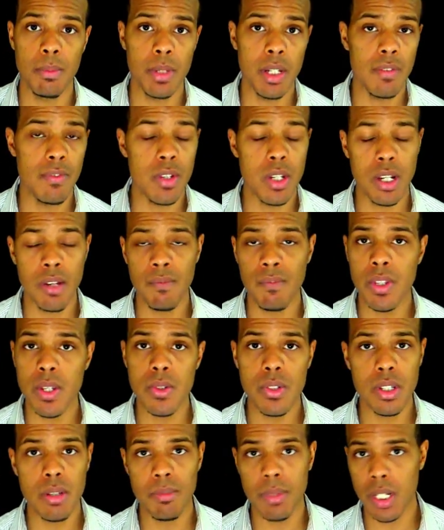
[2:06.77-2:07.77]
And if you
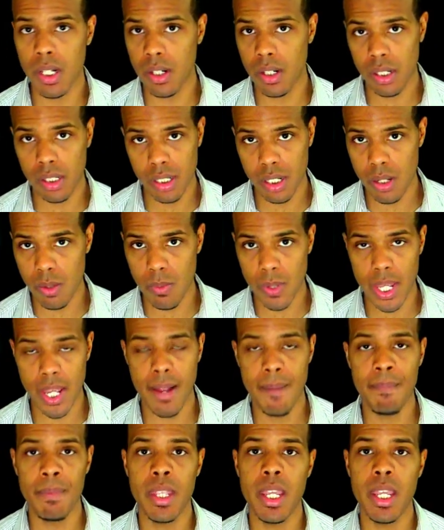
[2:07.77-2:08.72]
confuse them, they're going to click away.